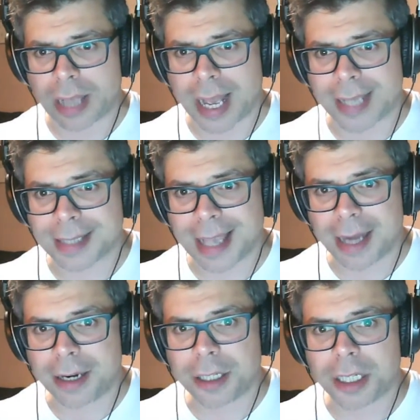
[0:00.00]
as
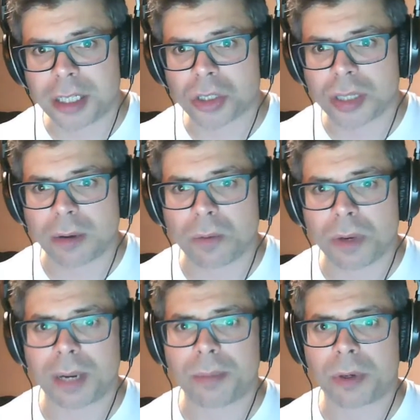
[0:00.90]
energy, so that
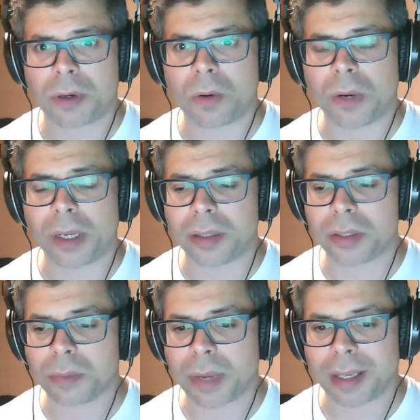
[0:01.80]
when I'm going
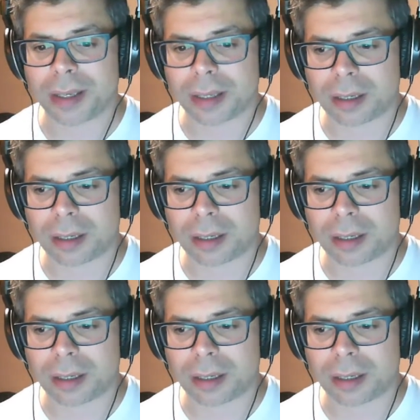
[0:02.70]
into my